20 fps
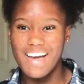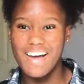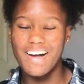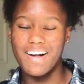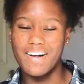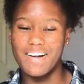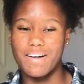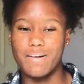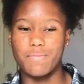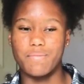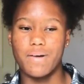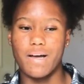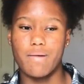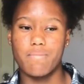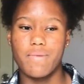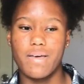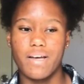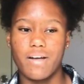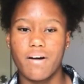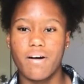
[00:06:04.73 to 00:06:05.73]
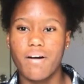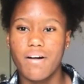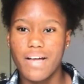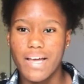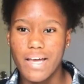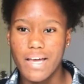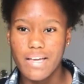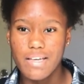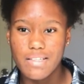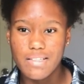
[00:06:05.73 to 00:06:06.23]
I make all
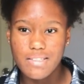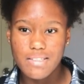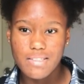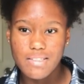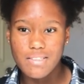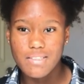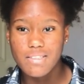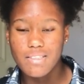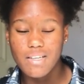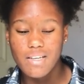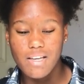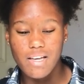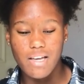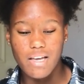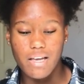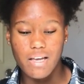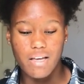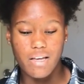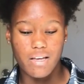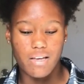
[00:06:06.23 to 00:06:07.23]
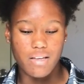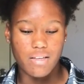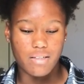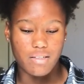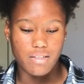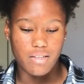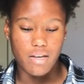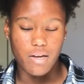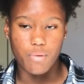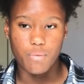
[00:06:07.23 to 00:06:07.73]
A's,
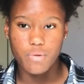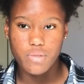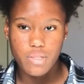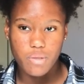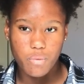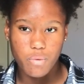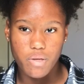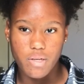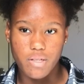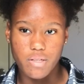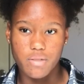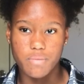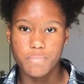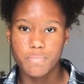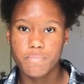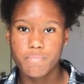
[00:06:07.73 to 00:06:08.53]
and I really want to